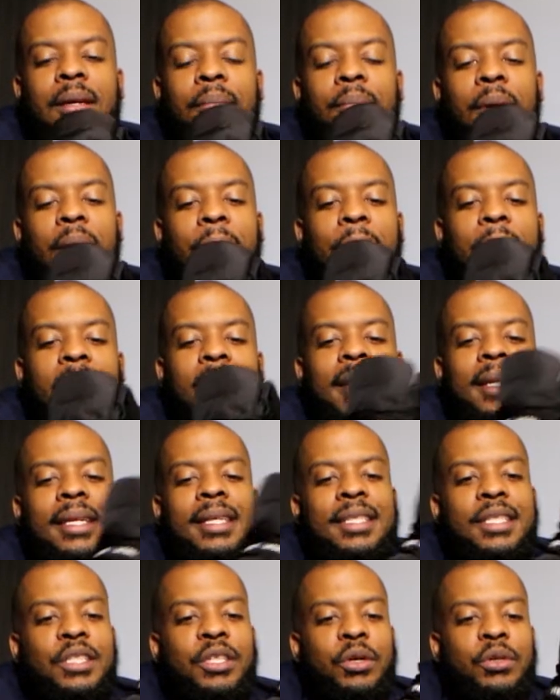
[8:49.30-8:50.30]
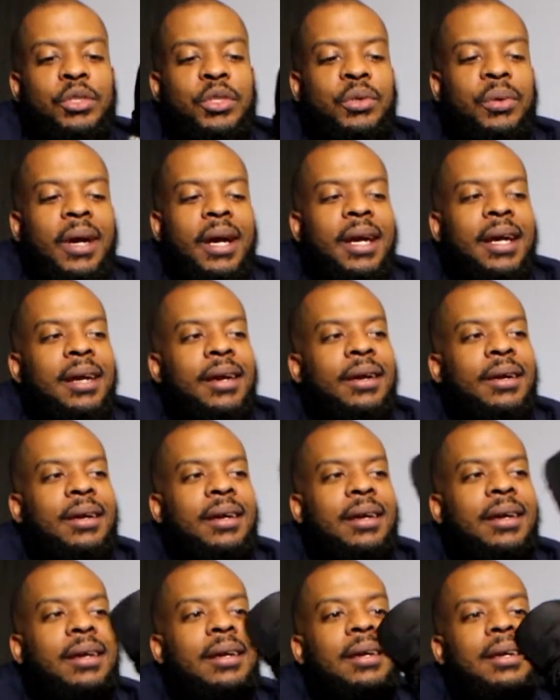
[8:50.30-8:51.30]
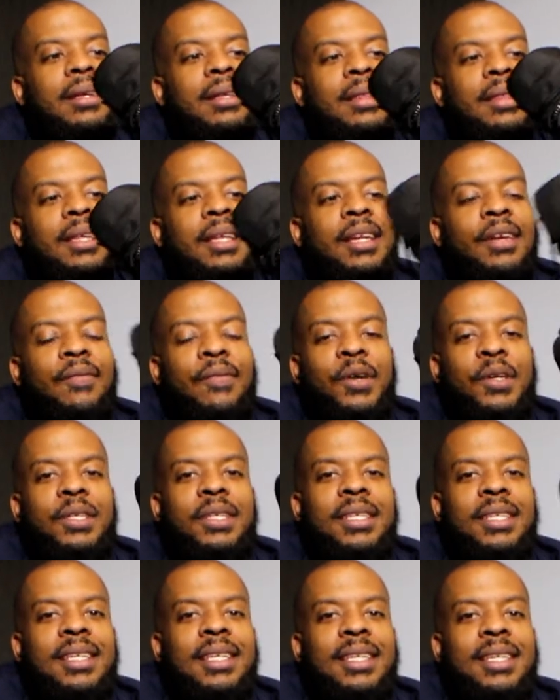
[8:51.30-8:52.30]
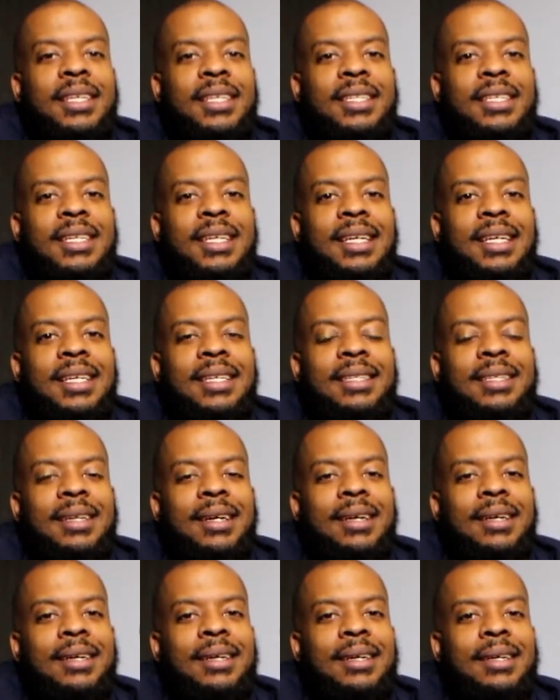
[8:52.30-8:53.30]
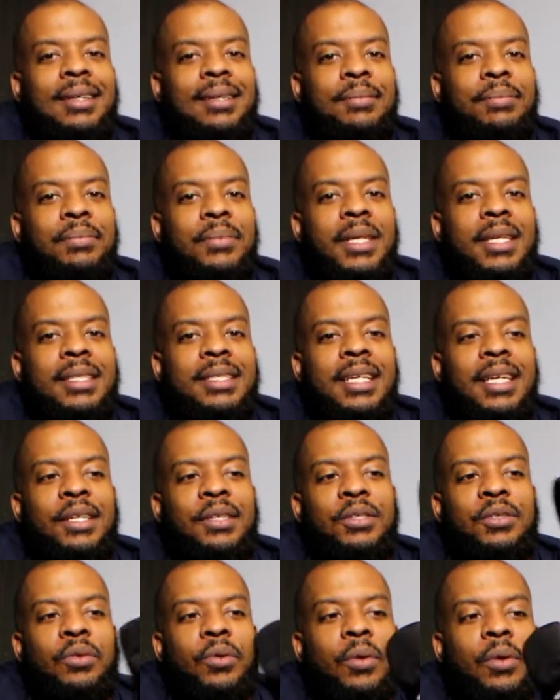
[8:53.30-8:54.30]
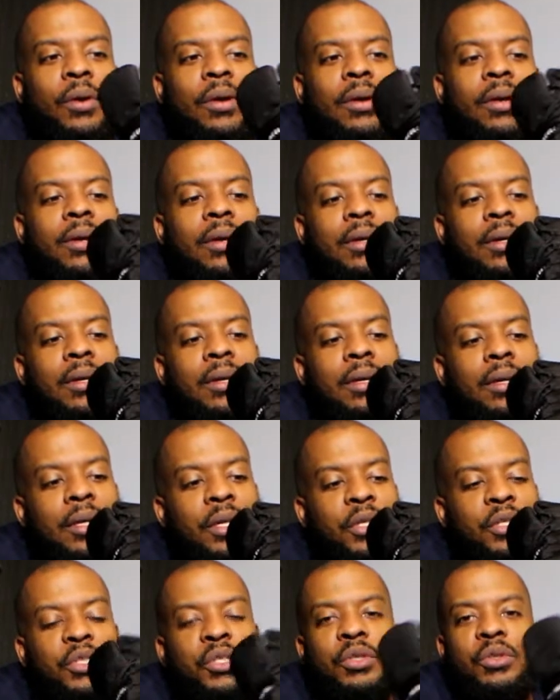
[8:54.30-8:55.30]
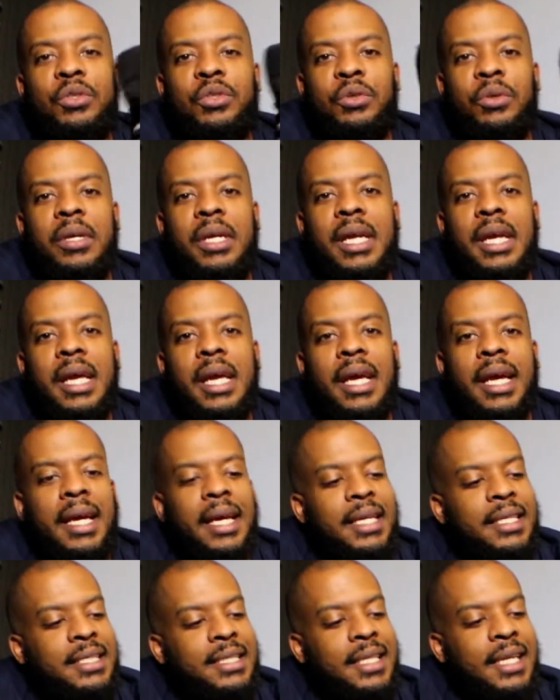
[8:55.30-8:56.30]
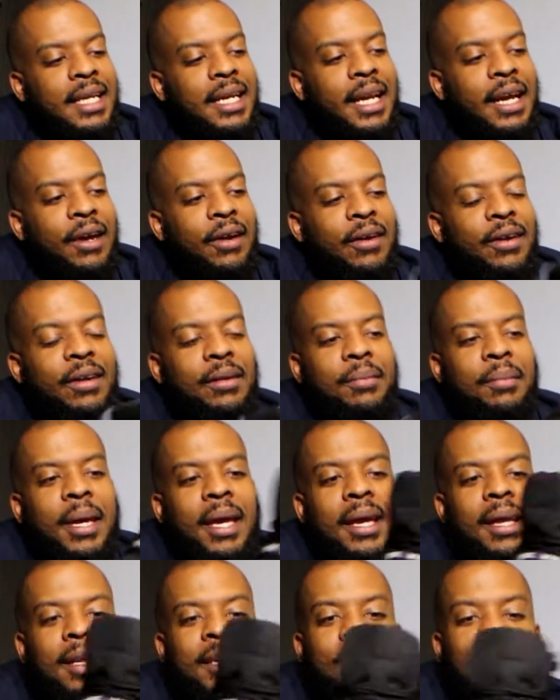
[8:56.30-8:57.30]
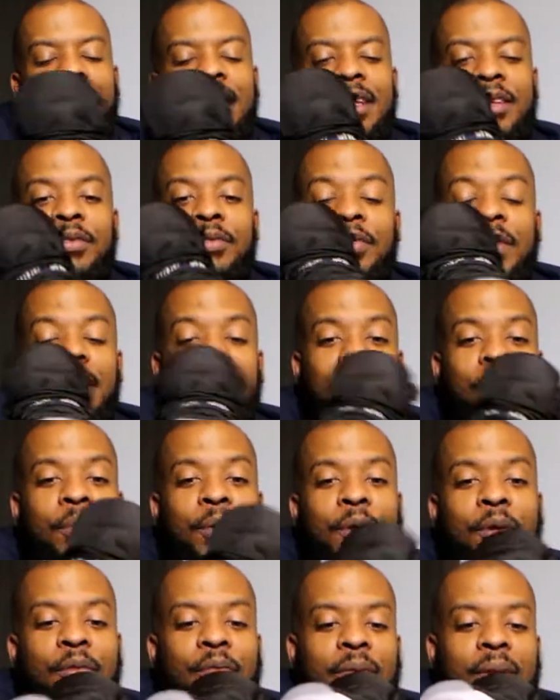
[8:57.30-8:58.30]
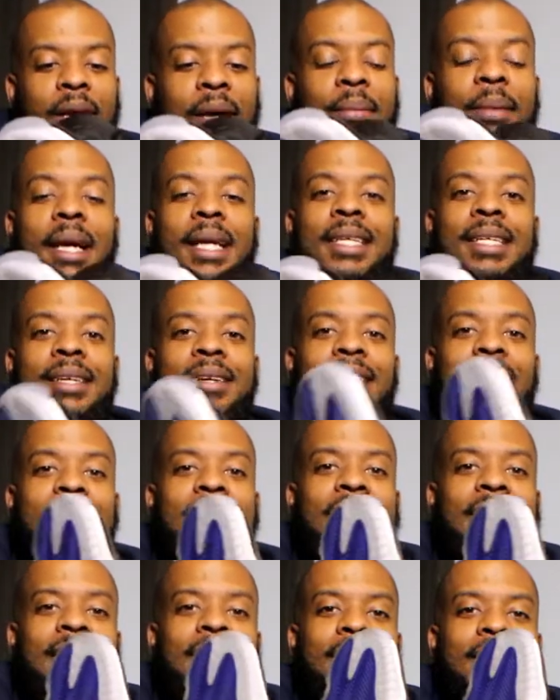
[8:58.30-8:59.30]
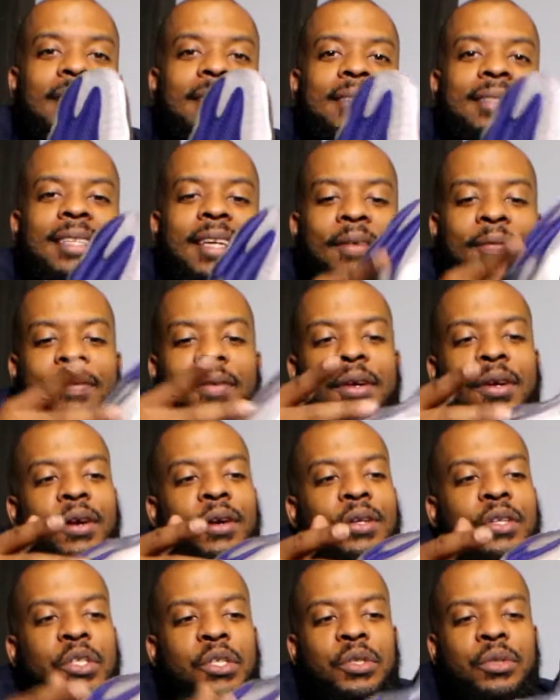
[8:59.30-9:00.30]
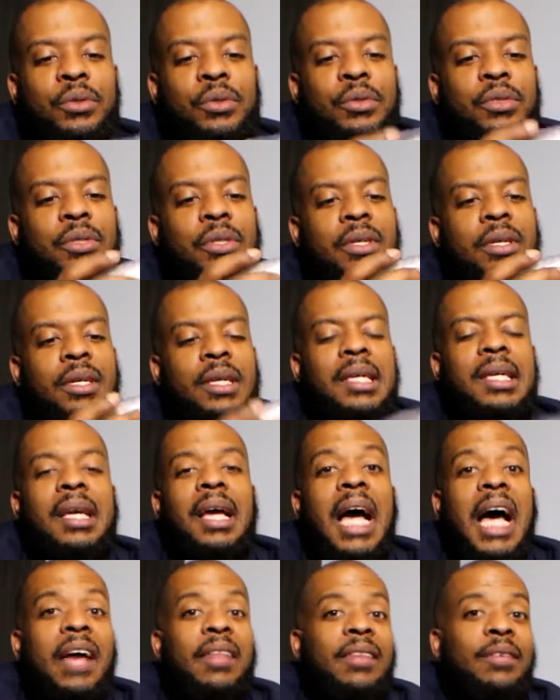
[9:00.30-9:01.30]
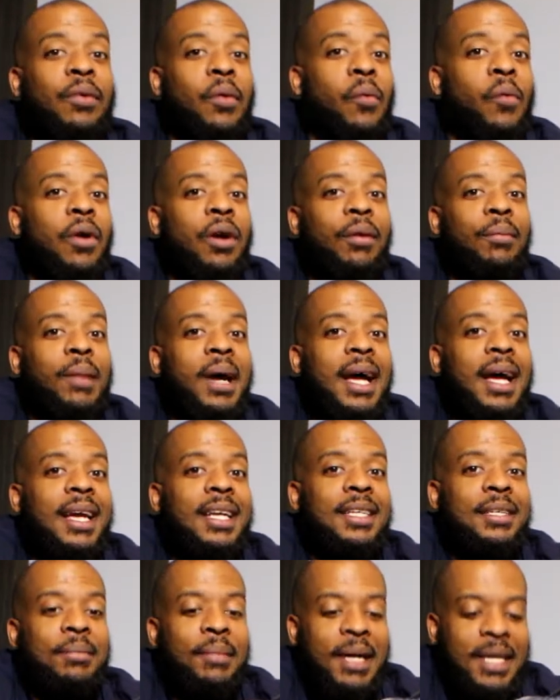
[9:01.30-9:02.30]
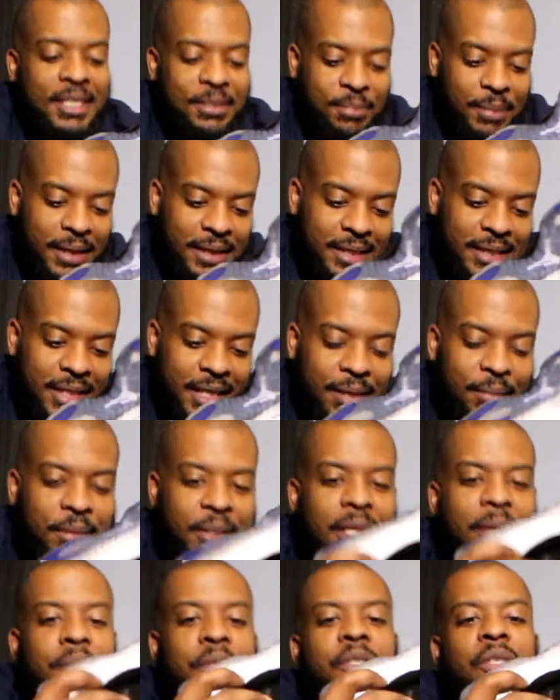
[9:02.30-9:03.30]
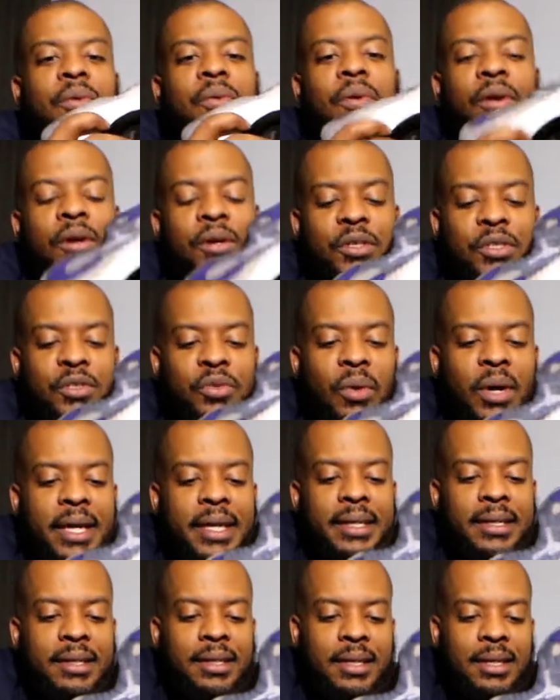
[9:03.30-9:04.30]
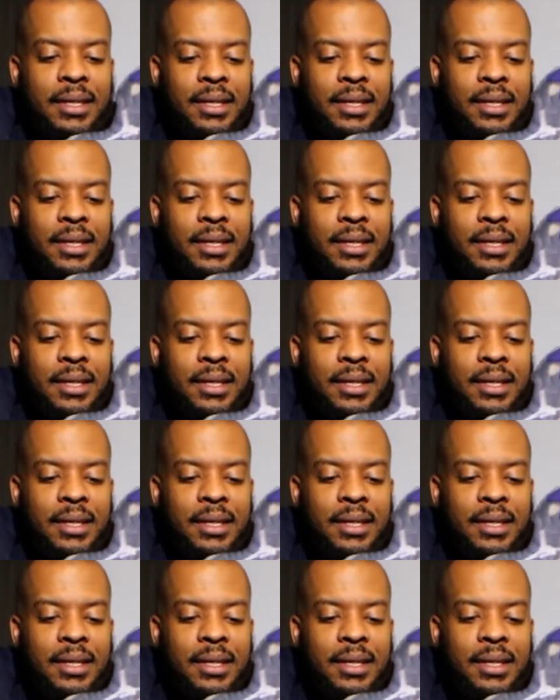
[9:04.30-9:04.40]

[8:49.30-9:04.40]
But man, this shows you right here, the diversity of this, this uh, container store shoe tree. It's in there, and man, it's it's fitting beautifully. I'm actually gonna have to get a set for her shoes. I've never worn my my Space Jams yet, but she wore hers twice.